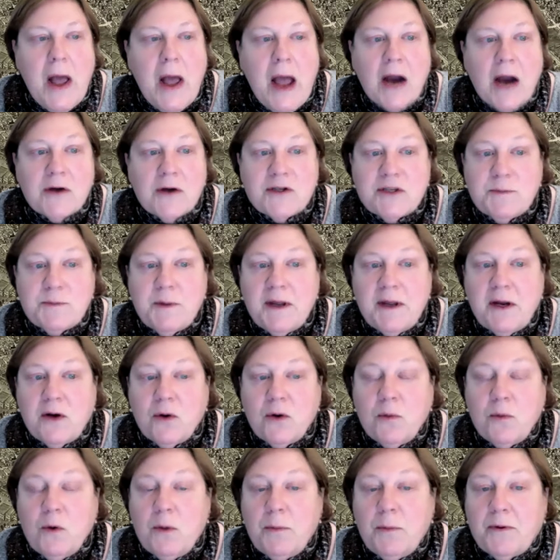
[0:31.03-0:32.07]
Our speaker
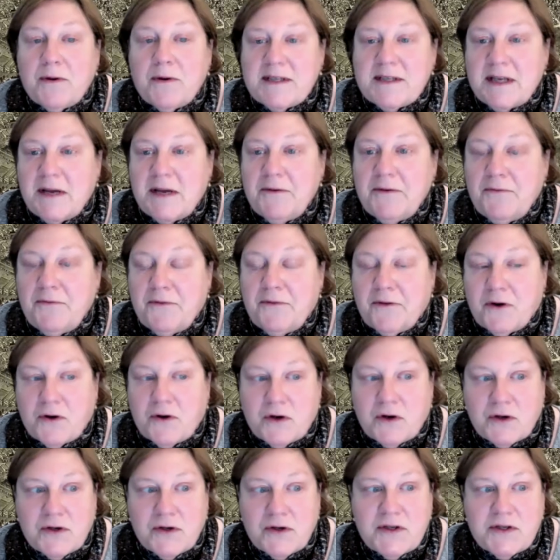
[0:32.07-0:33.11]
will present
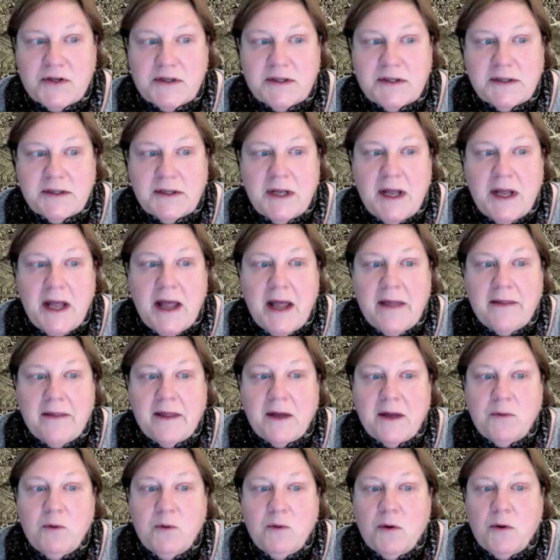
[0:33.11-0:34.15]
first,
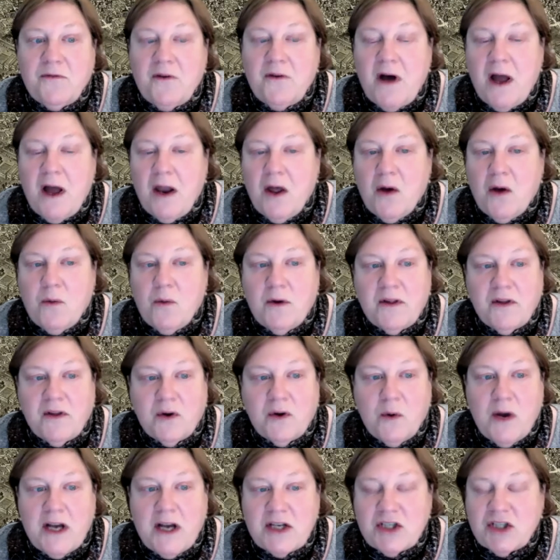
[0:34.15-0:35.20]
then we'll follow with
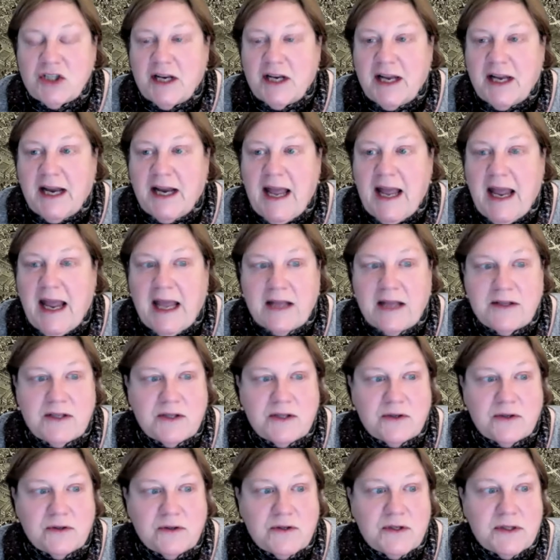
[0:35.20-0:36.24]
question and
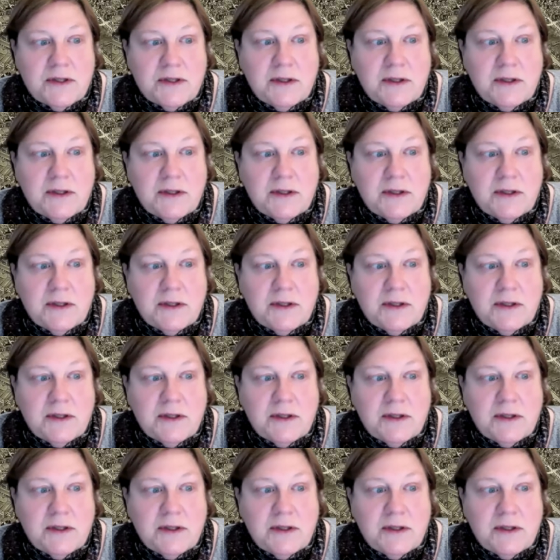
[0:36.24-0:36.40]
answers.